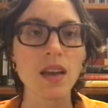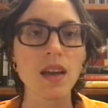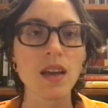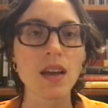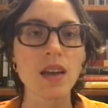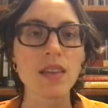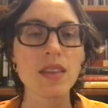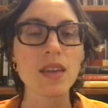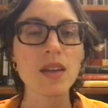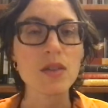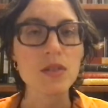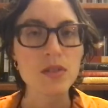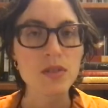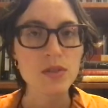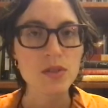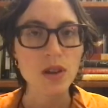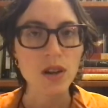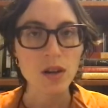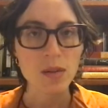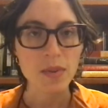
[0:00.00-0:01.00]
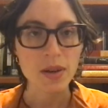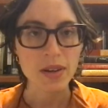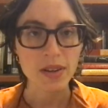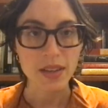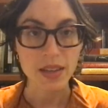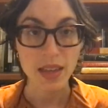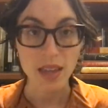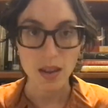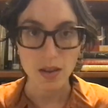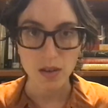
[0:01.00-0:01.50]
They also talk about a
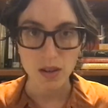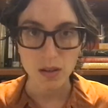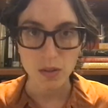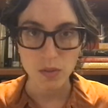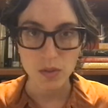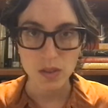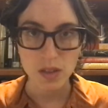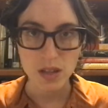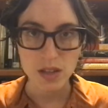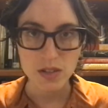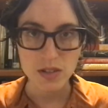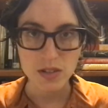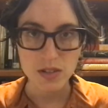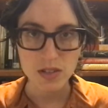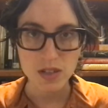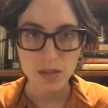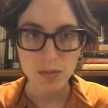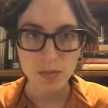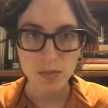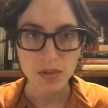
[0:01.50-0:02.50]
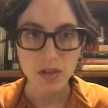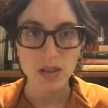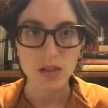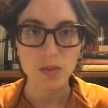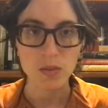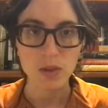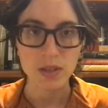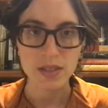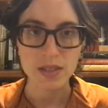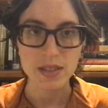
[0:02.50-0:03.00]
caring relationship on
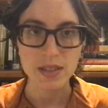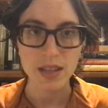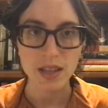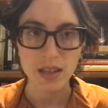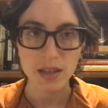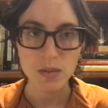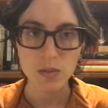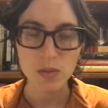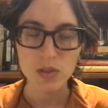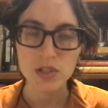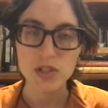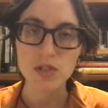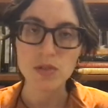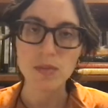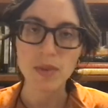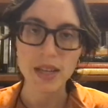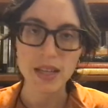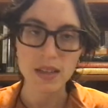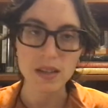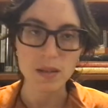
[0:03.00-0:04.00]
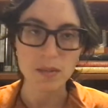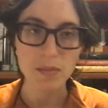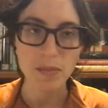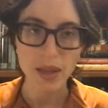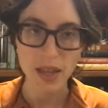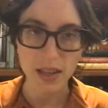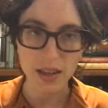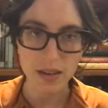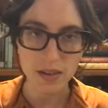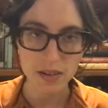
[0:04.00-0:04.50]
110, which you might
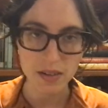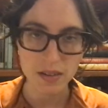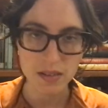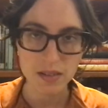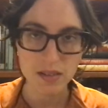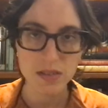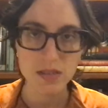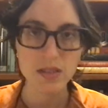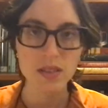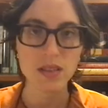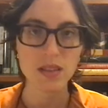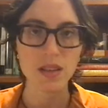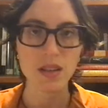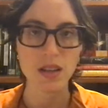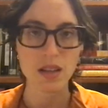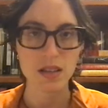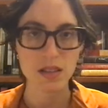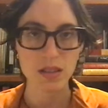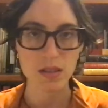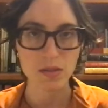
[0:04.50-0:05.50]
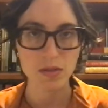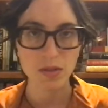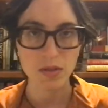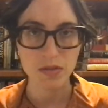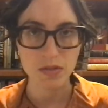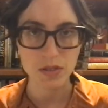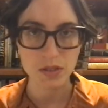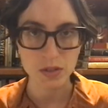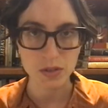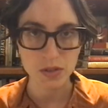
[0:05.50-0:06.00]
compare to the idea of a
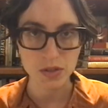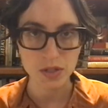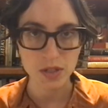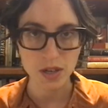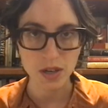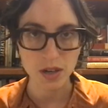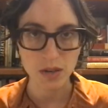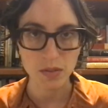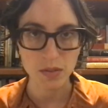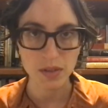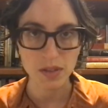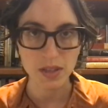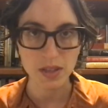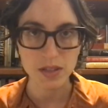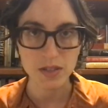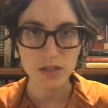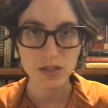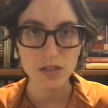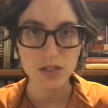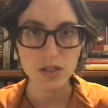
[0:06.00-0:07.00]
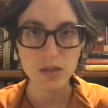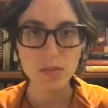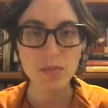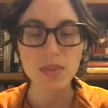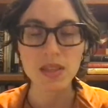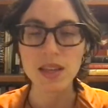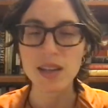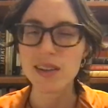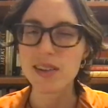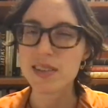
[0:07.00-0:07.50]
fiduciary relationship.
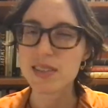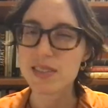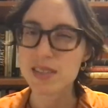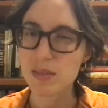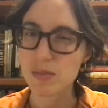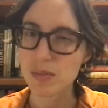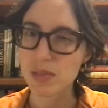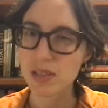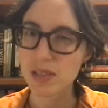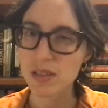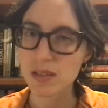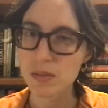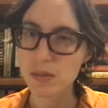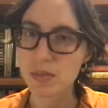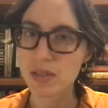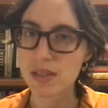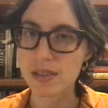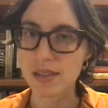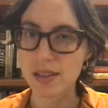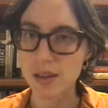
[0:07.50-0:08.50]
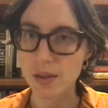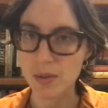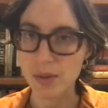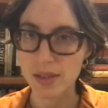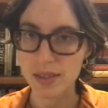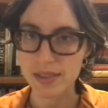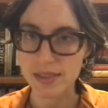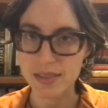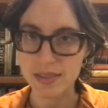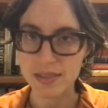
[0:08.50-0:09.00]
They are similar, but not
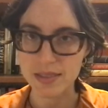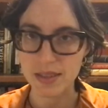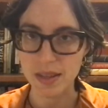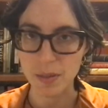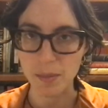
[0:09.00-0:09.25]
quite the same.